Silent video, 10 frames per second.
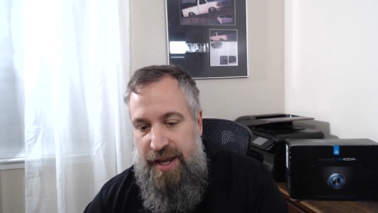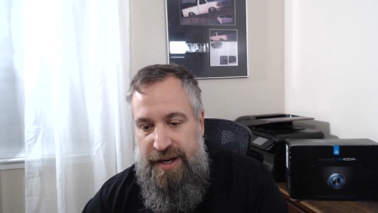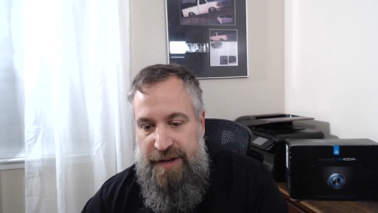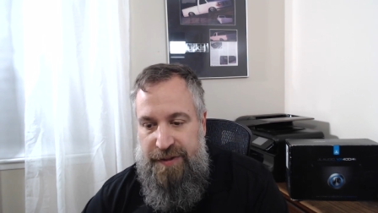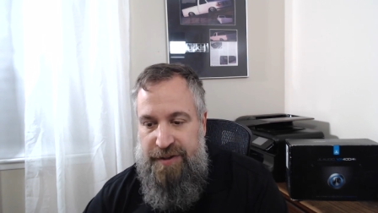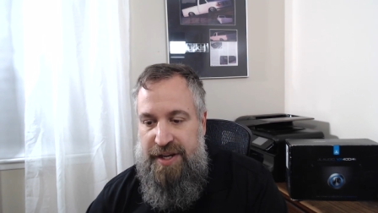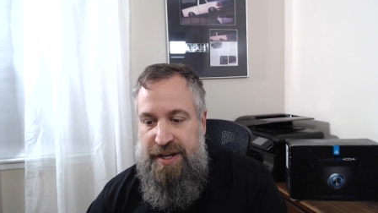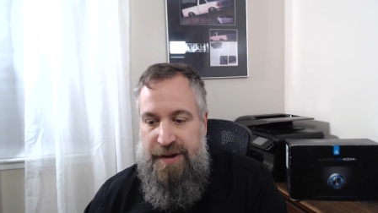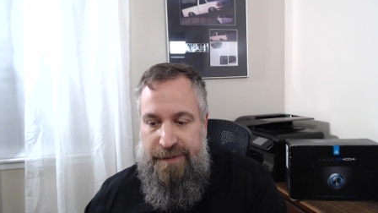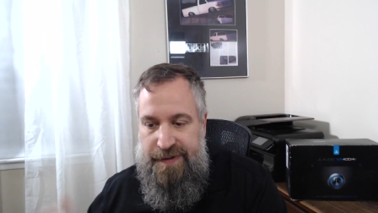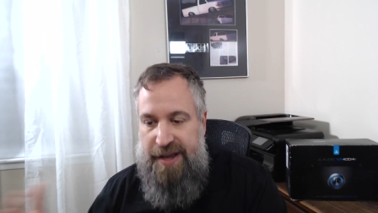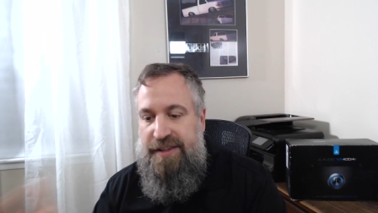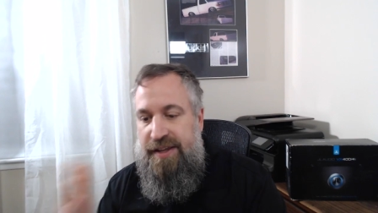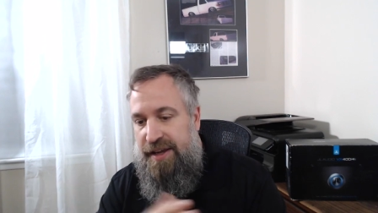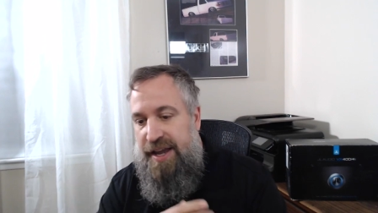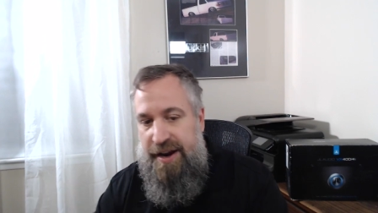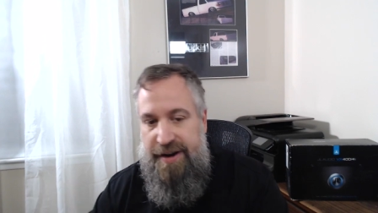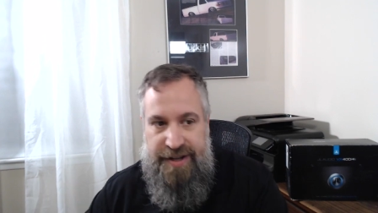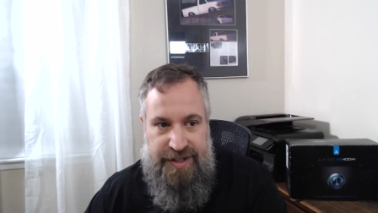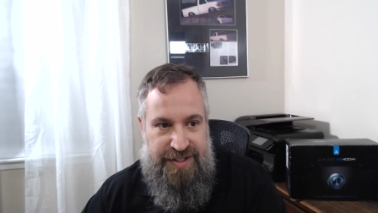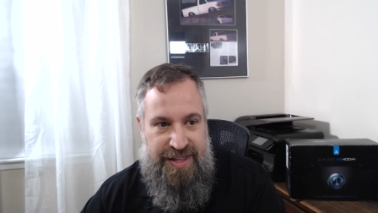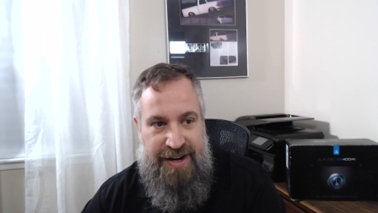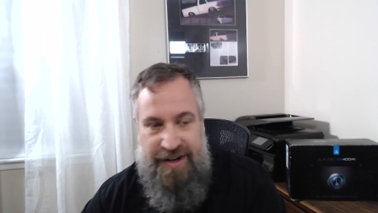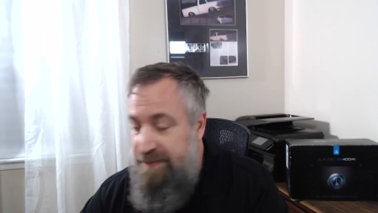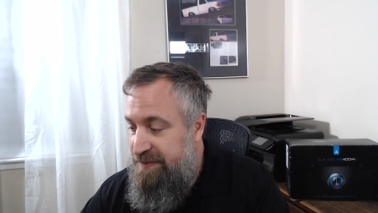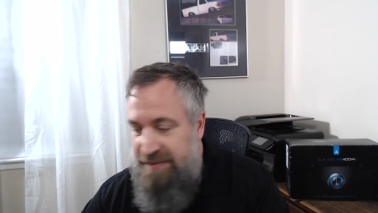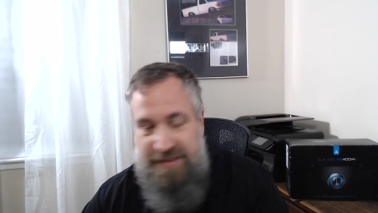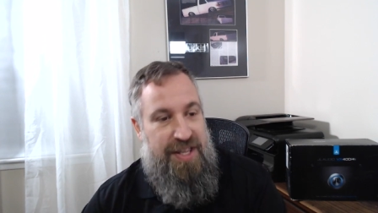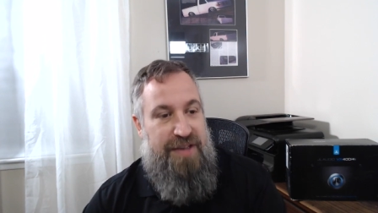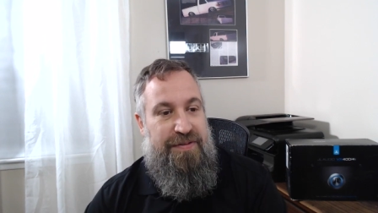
and if there's any affecting areas there. Steve?